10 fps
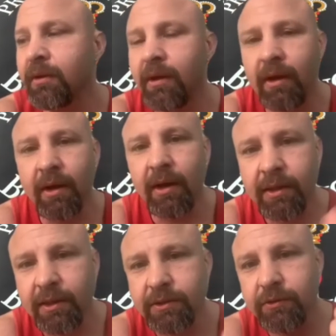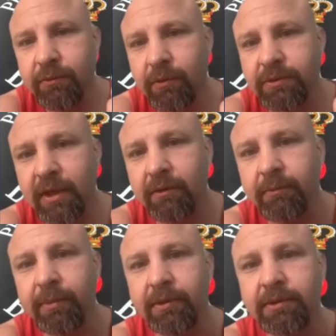I got two world title
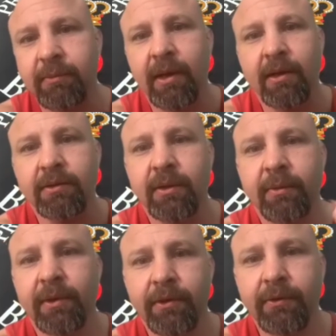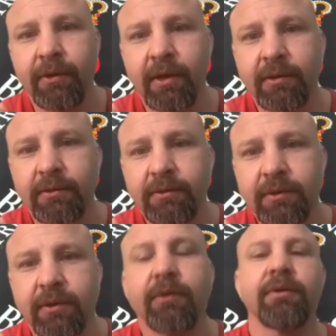belts in my house. How many you got? So
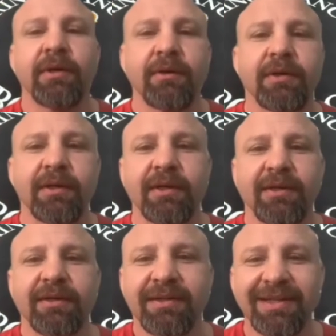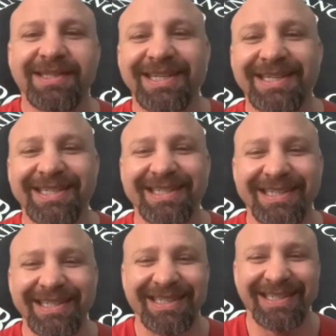they okay, okay,
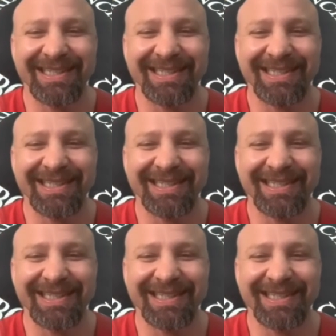okay.